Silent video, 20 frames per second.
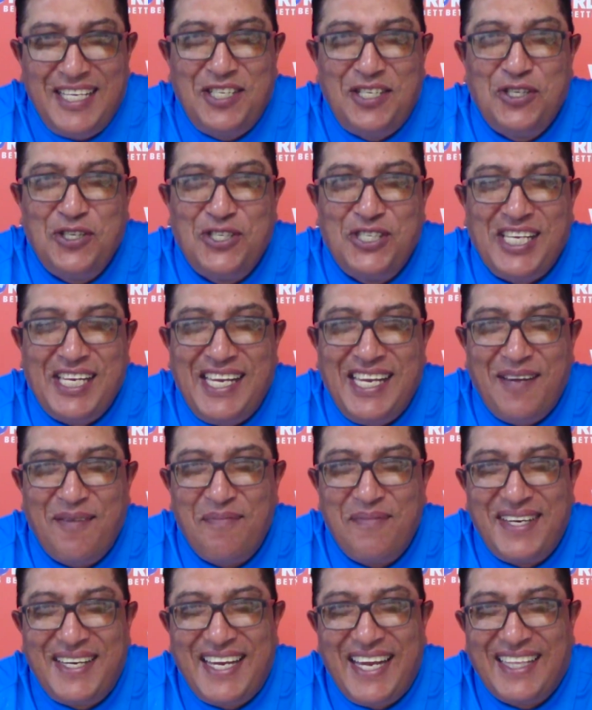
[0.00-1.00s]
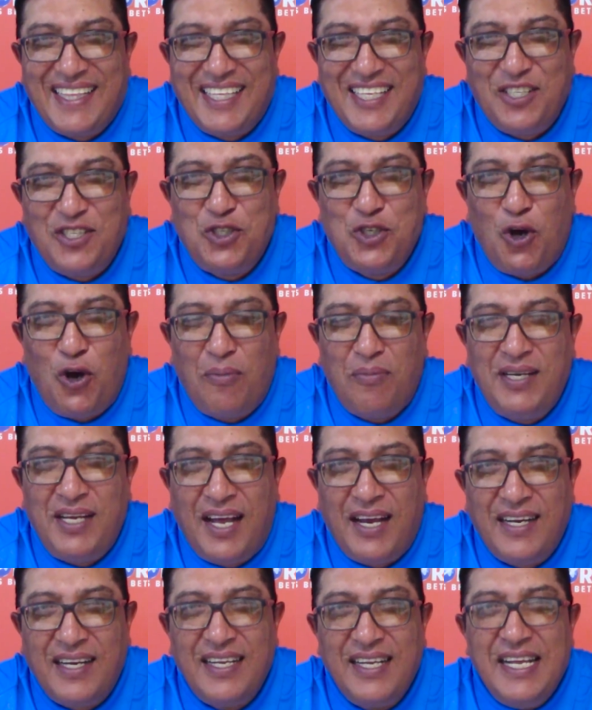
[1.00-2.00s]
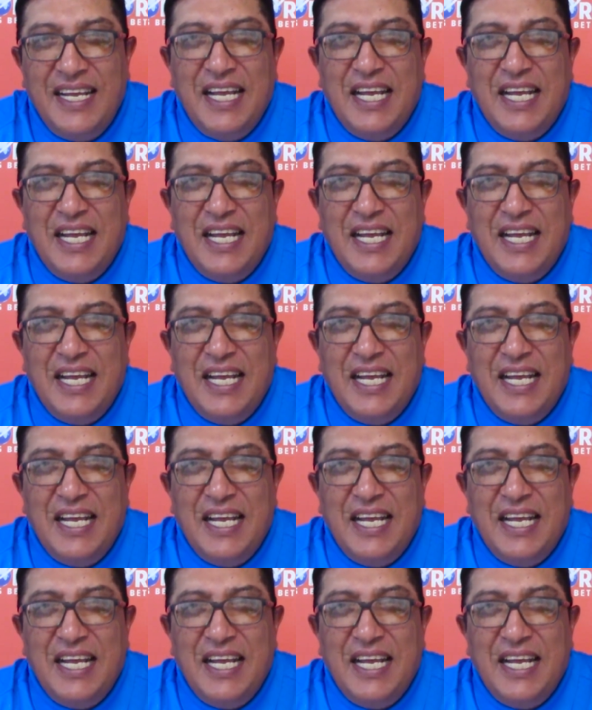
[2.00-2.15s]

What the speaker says: to see him get the job done.